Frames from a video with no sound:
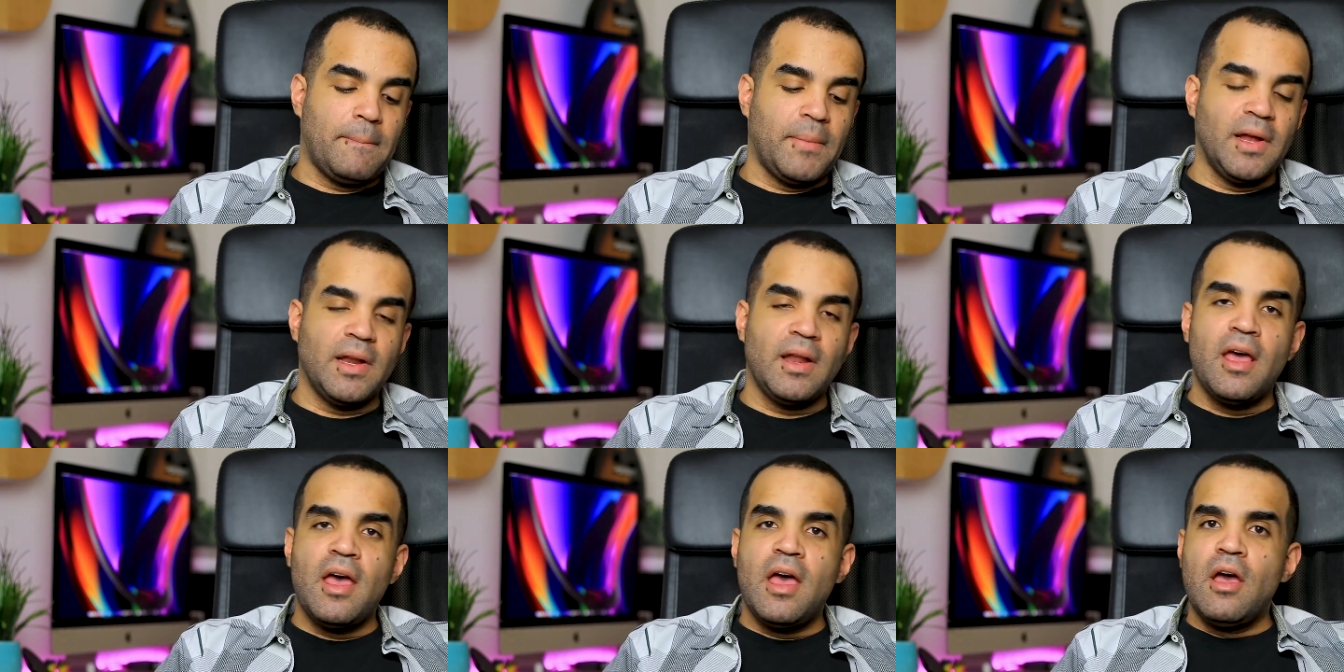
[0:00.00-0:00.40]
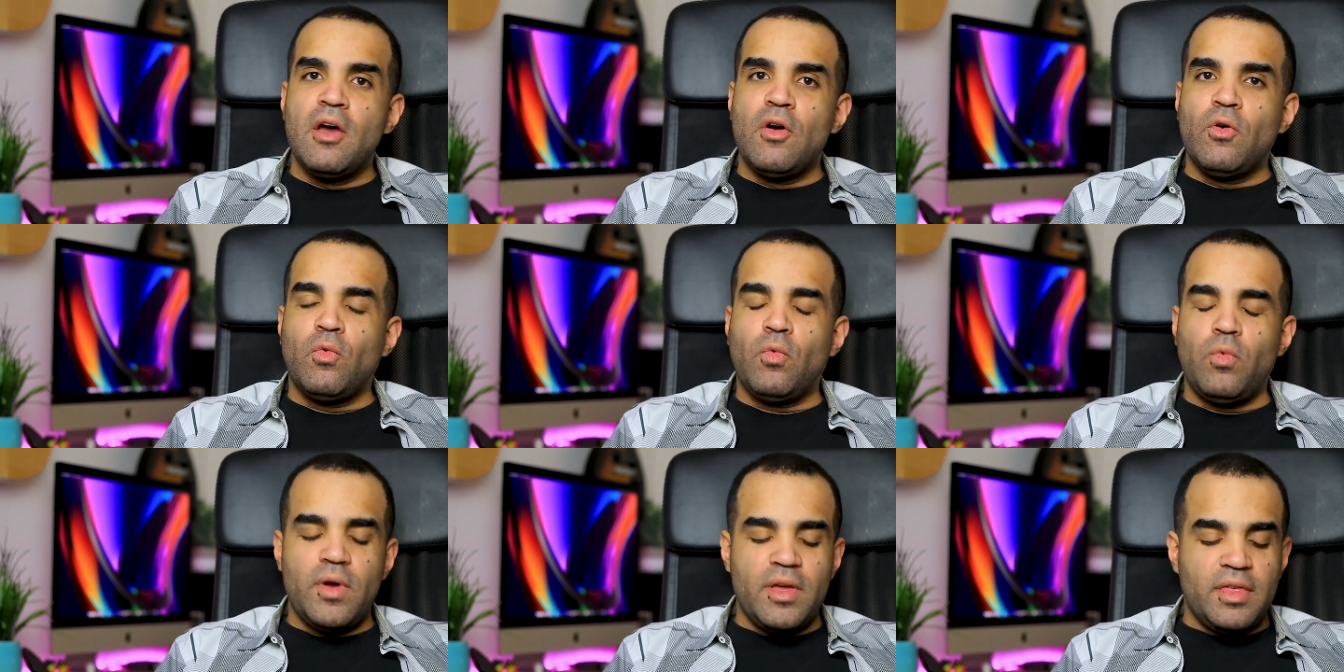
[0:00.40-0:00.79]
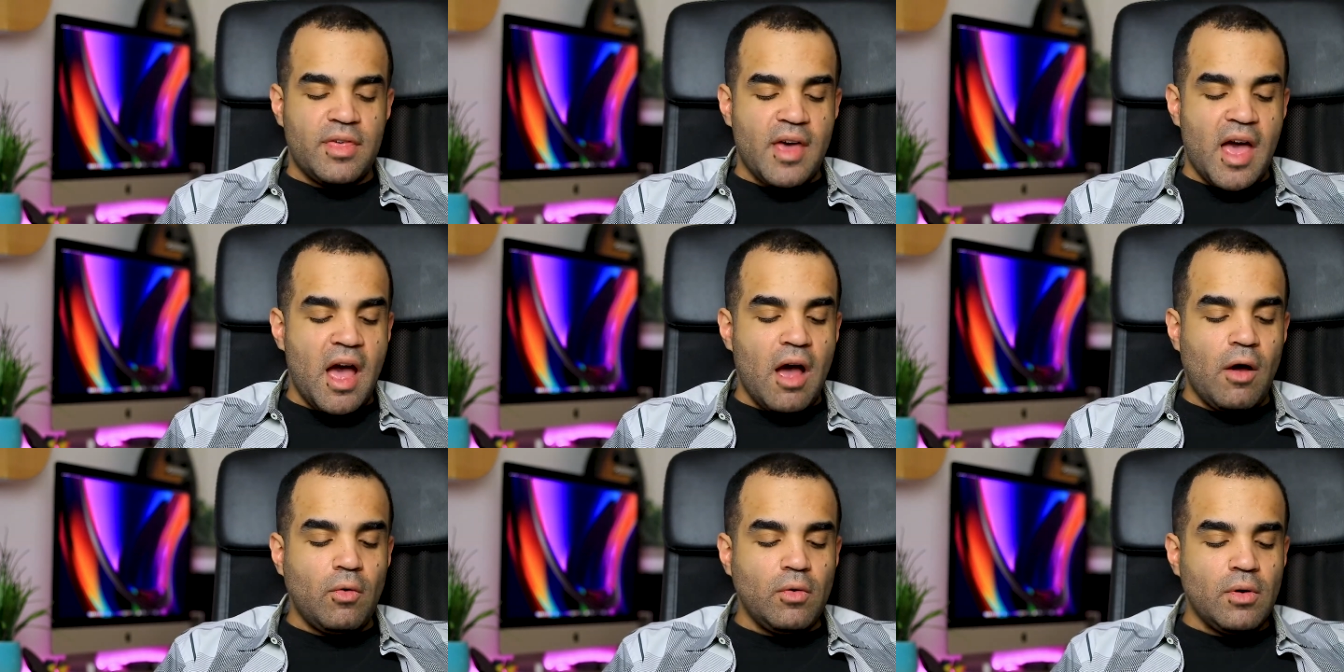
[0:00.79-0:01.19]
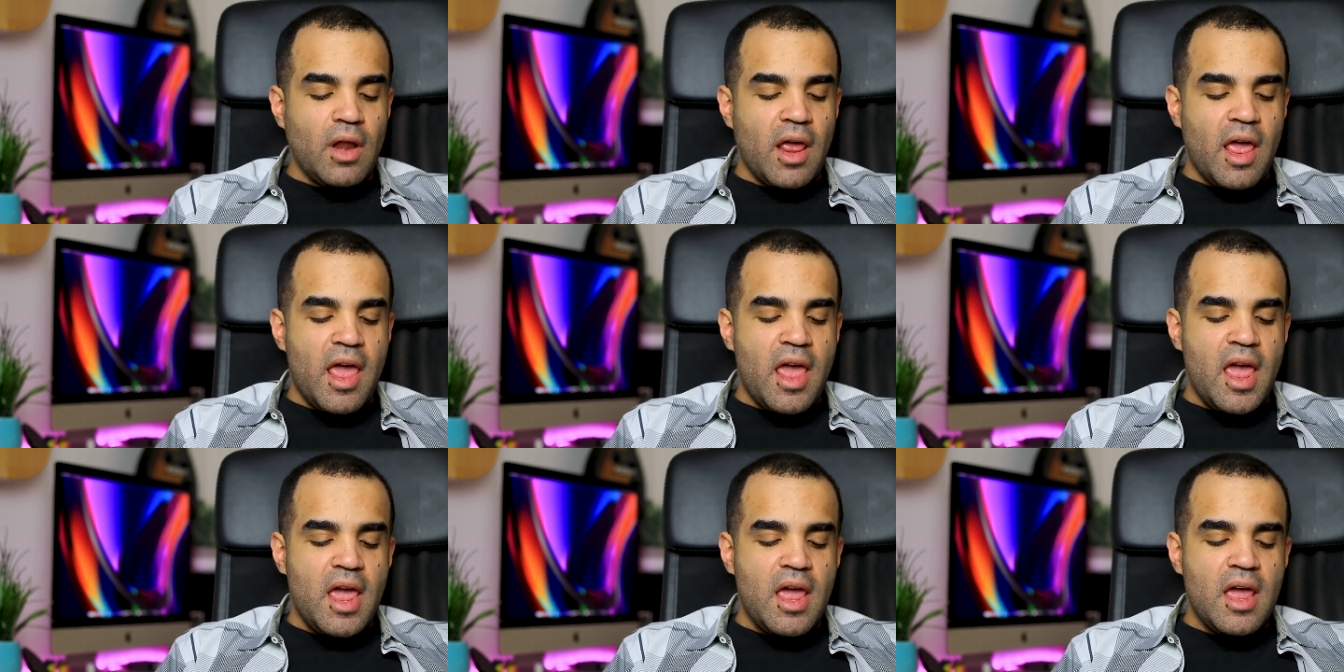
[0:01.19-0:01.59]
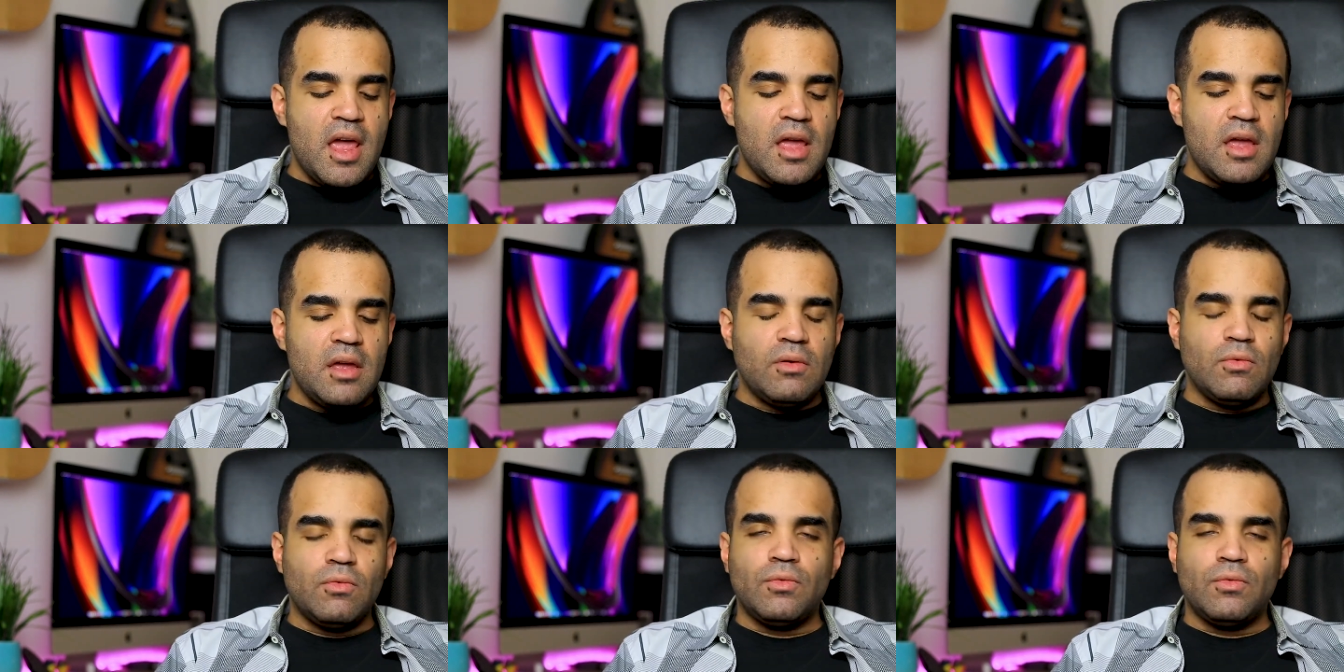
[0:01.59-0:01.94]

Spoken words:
But without a